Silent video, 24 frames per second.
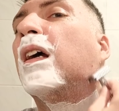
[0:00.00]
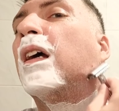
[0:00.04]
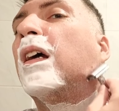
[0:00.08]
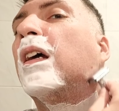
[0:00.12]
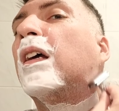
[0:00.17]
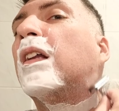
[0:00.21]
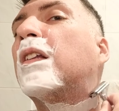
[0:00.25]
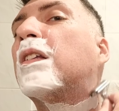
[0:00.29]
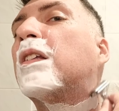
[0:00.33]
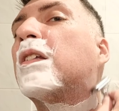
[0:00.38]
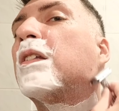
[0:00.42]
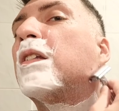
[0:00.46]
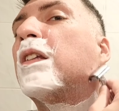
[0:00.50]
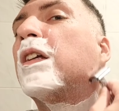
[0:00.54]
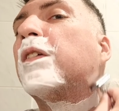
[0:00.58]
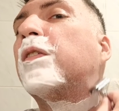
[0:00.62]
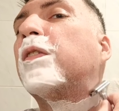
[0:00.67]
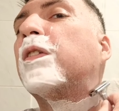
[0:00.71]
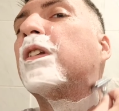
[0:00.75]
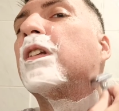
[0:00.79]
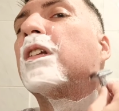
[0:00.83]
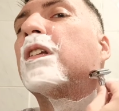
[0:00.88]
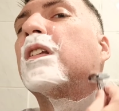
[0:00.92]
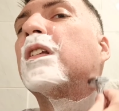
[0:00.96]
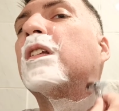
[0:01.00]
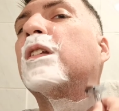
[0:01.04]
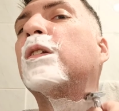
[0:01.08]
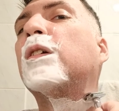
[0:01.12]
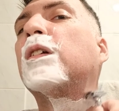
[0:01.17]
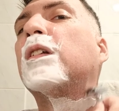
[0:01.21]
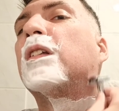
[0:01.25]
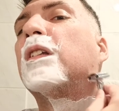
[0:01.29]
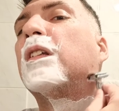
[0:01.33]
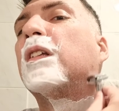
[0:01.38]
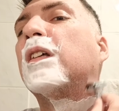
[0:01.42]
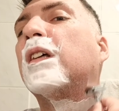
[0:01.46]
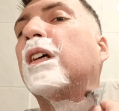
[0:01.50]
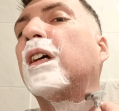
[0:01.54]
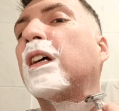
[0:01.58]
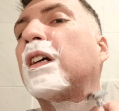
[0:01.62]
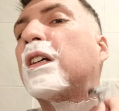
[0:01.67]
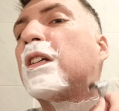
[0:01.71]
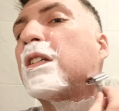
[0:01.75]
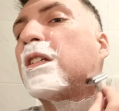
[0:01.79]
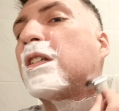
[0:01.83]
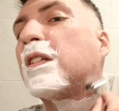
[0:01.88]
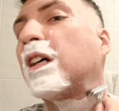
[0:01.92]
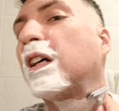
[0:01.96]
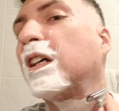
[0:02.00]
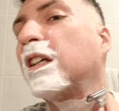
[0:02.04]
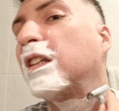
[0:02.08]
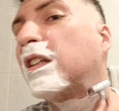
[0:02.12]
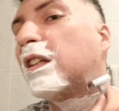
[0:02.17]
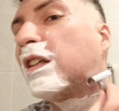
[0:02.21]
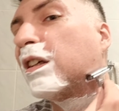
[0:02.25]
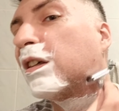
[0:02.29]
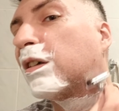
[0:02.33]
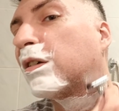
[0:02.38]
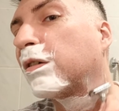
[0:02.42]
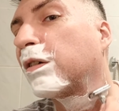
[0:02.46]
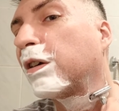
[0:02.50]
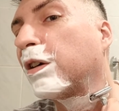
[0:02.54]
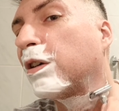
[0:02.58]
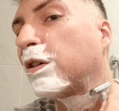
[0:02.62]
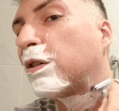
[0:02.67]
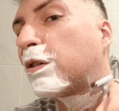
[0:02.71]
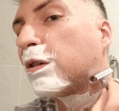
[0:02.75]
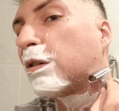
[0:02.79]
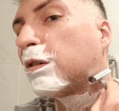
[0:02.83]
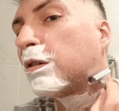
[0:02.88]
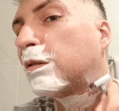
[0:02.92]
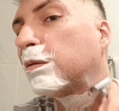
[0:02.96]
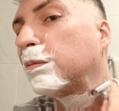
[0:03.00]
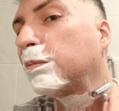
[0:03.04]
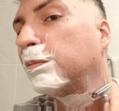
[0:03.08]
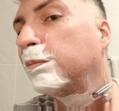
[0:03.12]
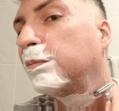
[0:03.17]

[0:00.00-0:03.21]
It's definitely not exciting razor.